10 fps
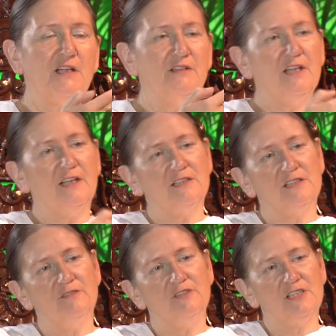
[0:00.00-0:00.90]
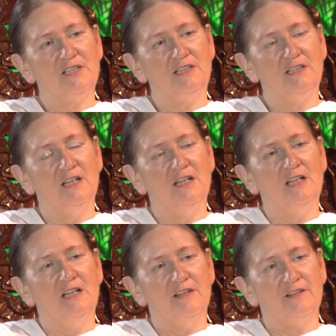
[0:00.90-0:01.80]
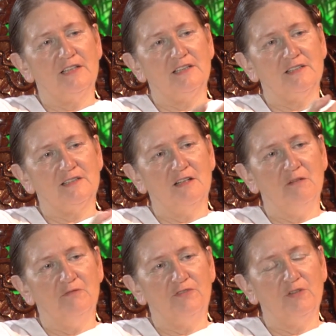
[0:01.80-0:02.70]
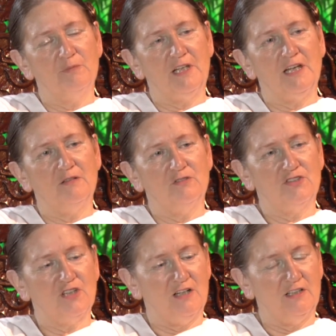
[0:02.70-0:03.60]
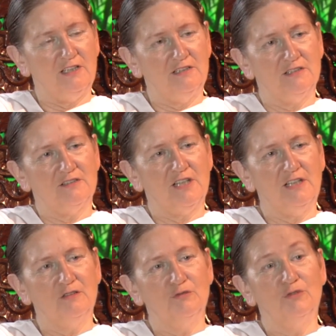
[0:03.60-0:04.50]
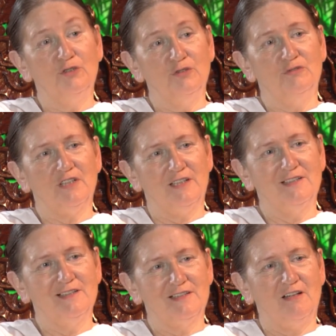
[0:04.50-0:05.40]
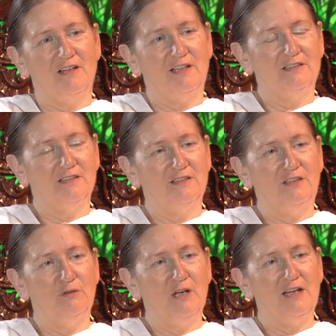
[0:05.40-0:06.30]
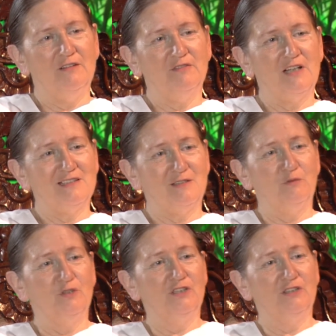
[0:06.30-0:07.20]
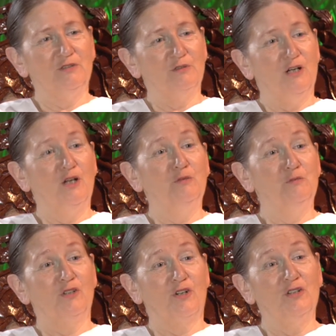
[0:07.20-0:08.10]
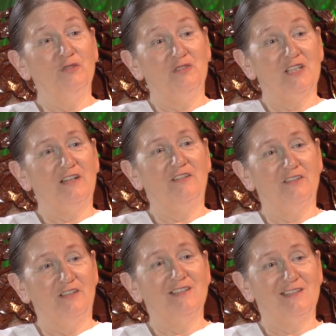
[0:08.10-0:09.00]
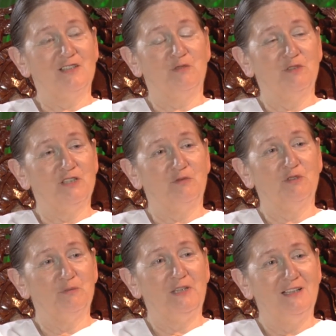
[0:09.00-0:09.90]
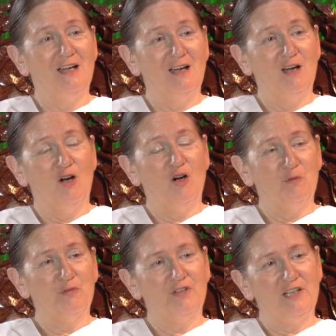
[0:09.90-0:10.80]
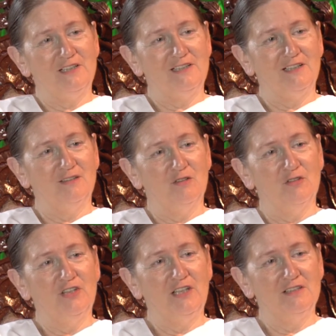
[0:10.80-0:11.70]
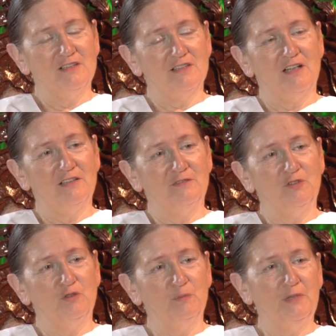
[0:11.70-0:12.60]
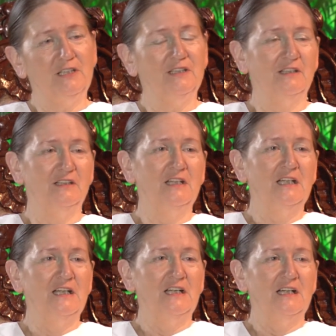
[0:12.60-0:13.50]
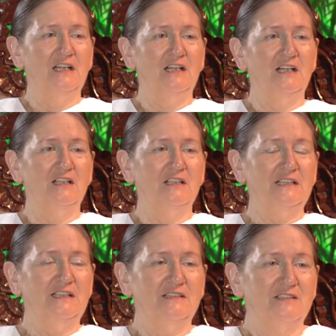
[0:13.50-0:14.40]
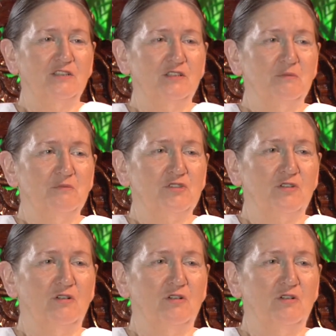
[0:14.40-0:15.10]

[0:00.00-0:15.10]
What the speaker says: negativity that has come from the outside, taken root inside, and you have, as it were, your homegrown terrorists, which will be operating on the inside of your being in terms